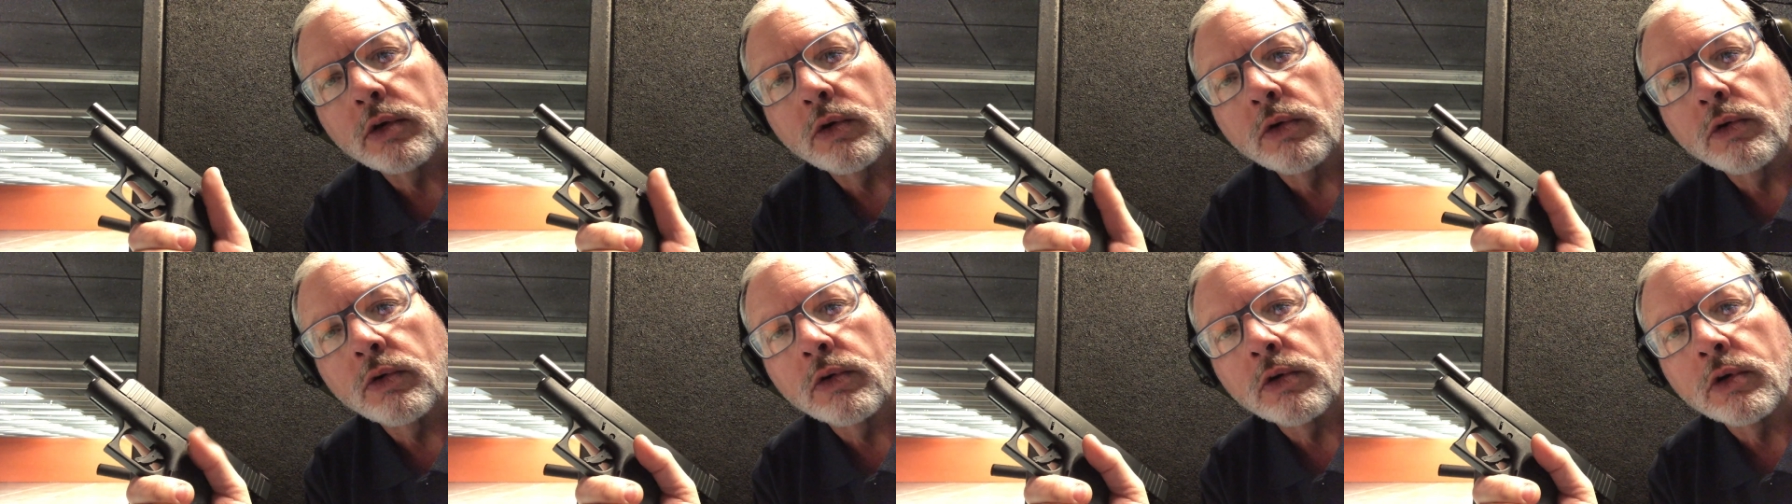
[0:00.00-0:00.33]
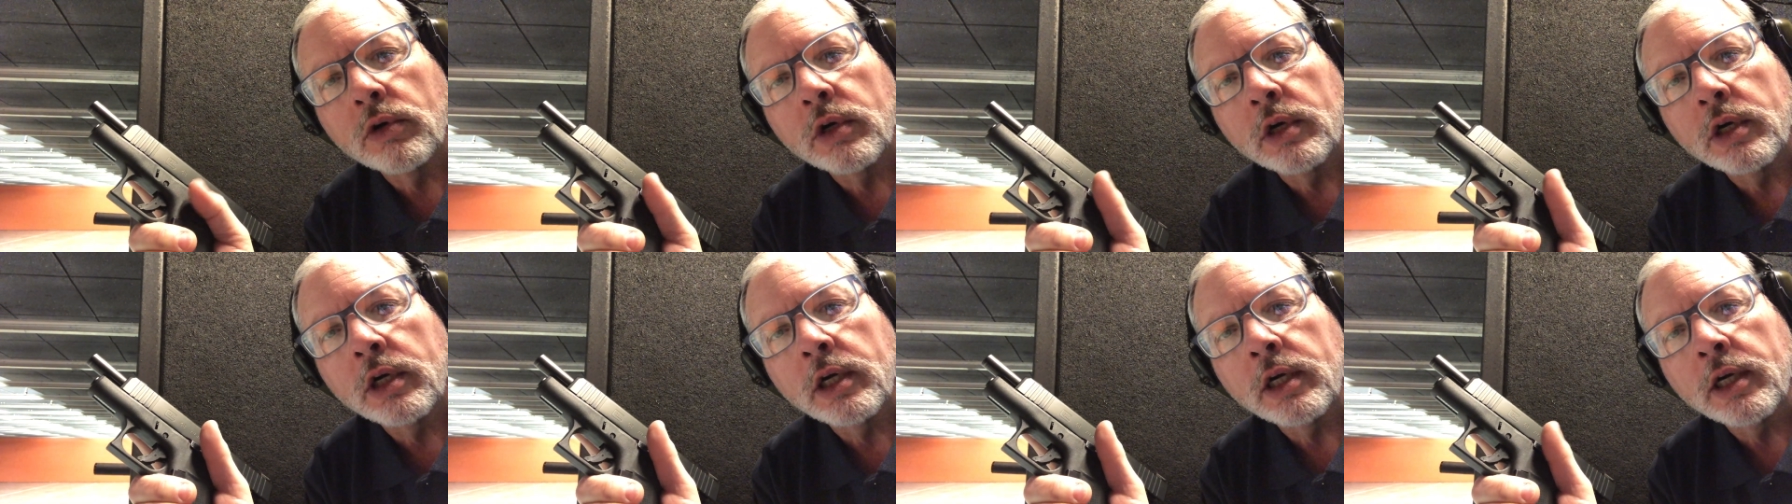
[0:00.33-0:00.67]

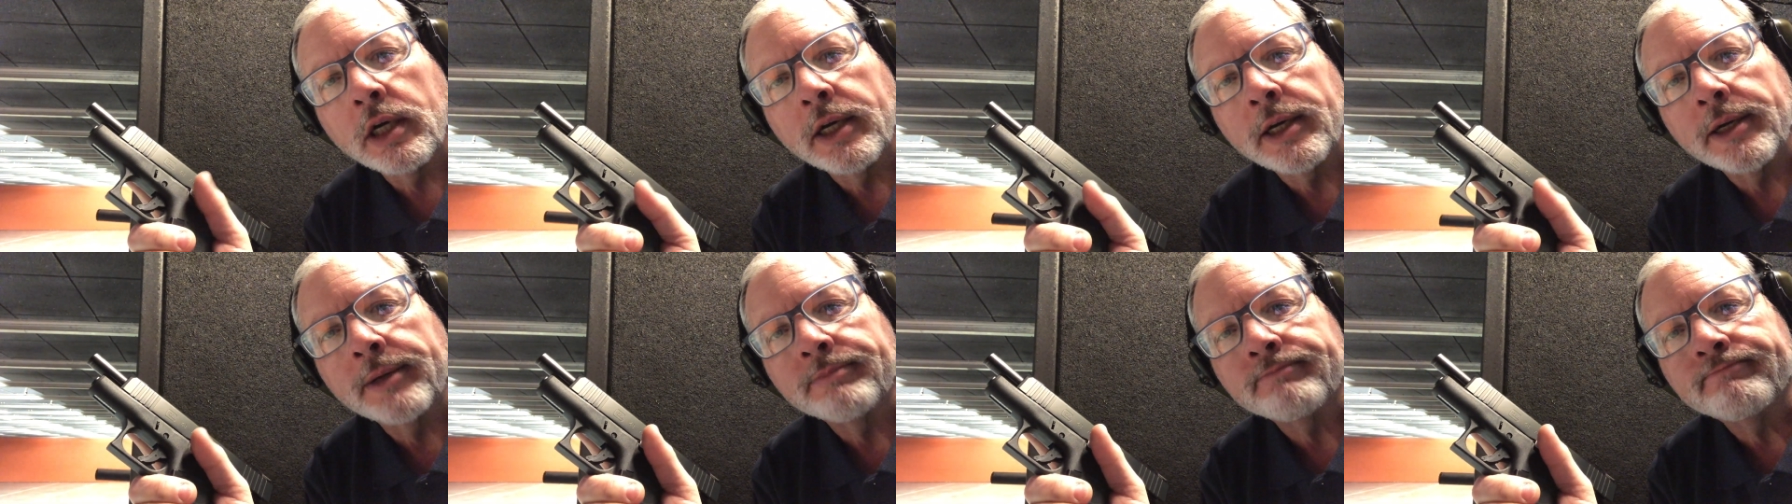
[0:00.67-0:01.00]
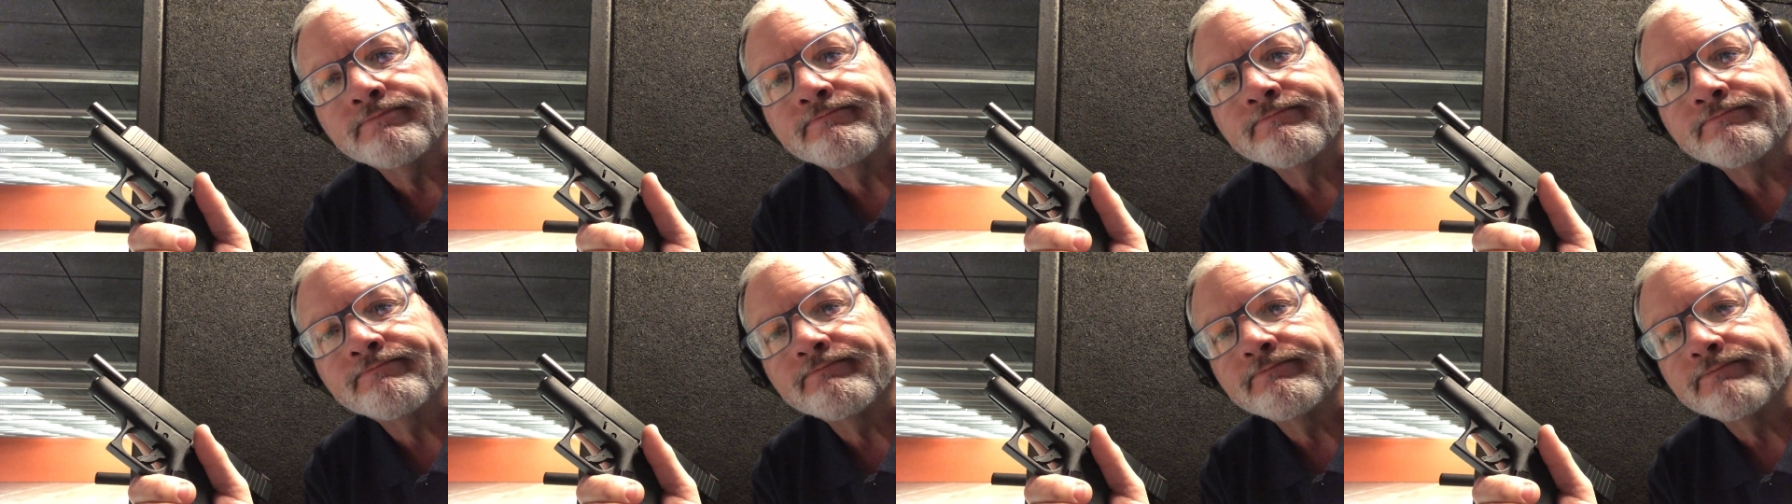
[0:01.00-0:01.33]
or um,
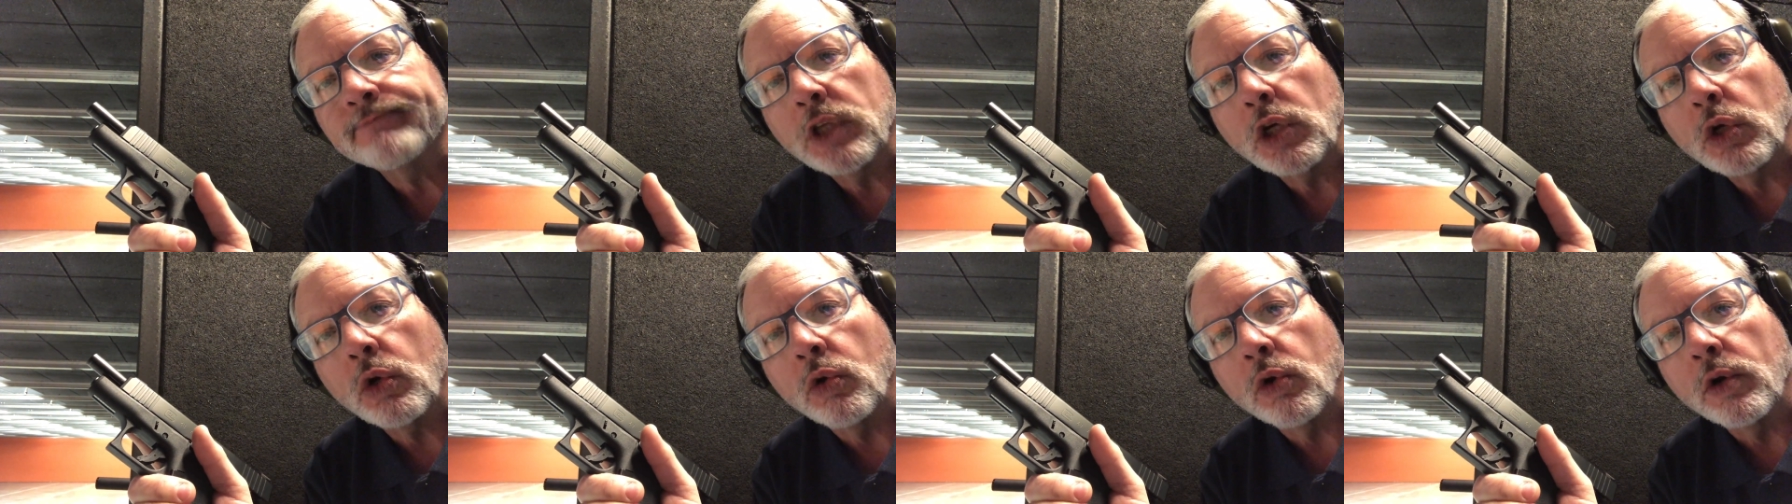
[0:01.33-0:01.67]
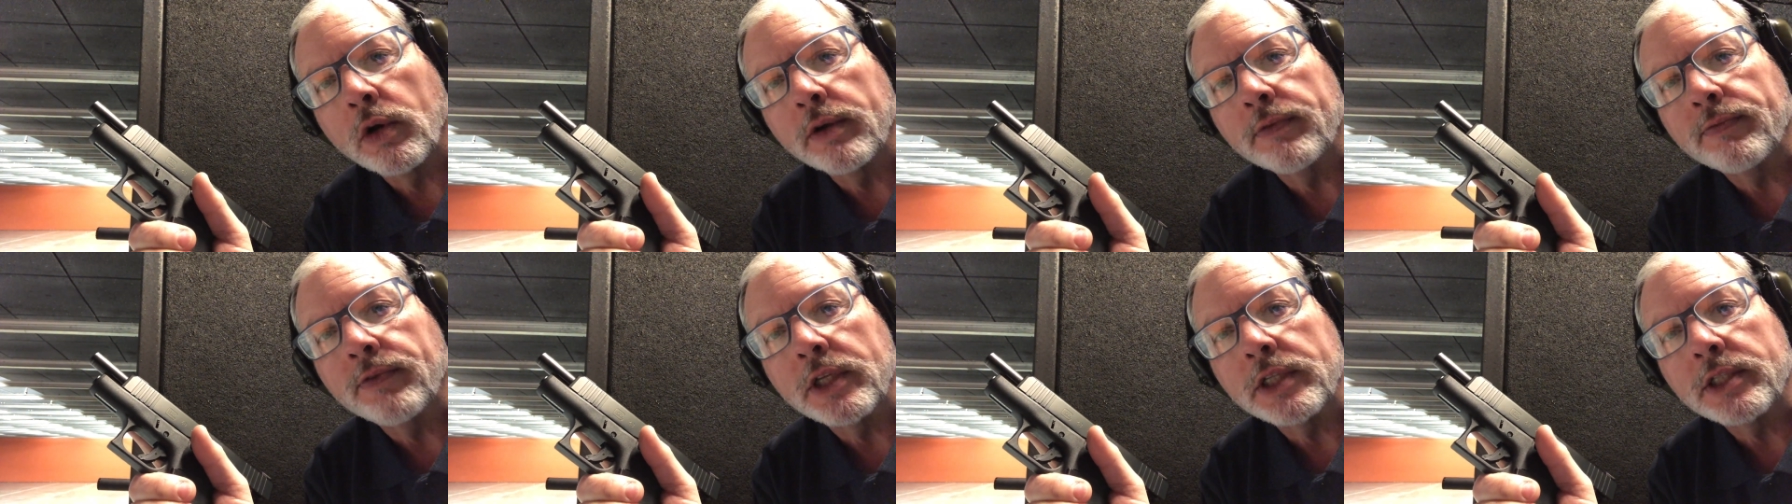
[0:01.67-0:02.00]

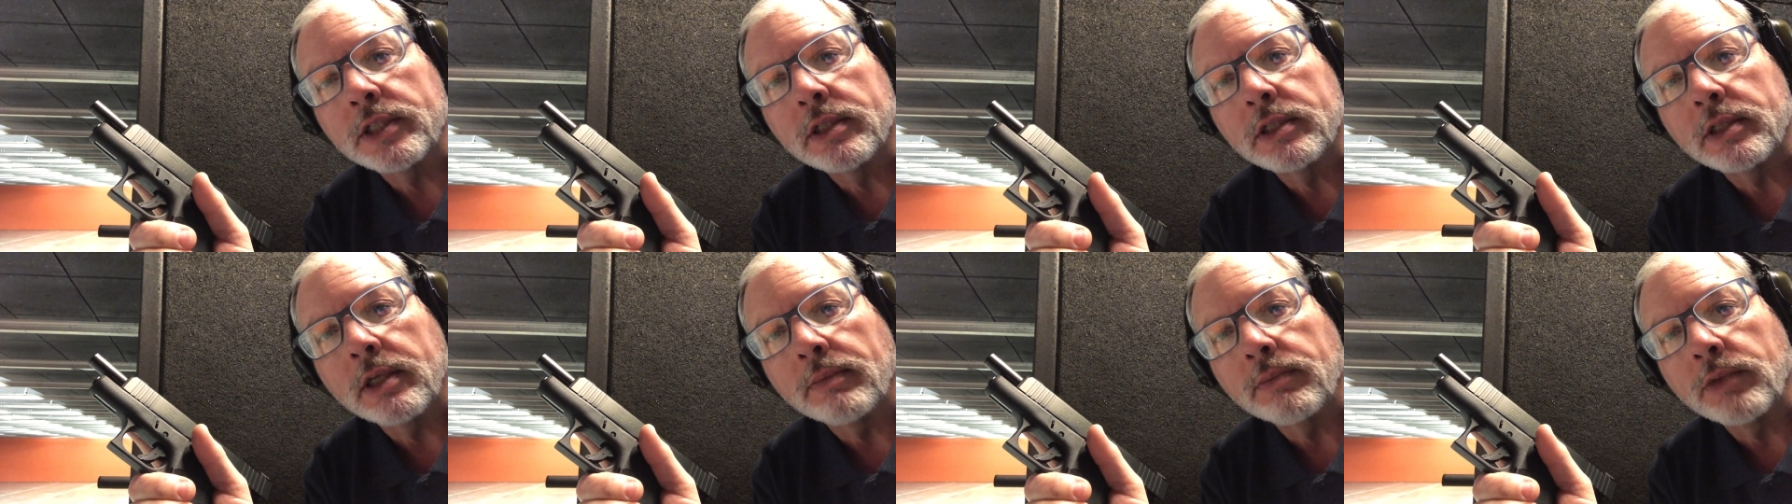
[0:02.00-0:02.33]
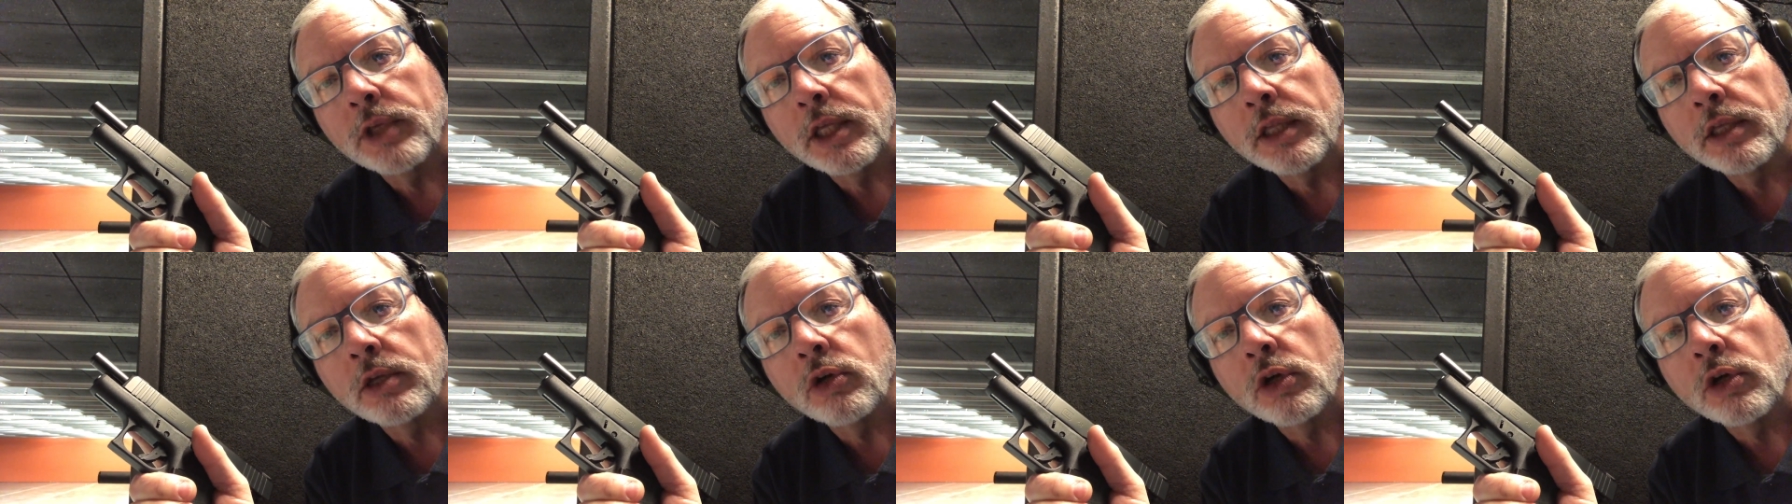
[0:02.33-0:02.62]
or if it's something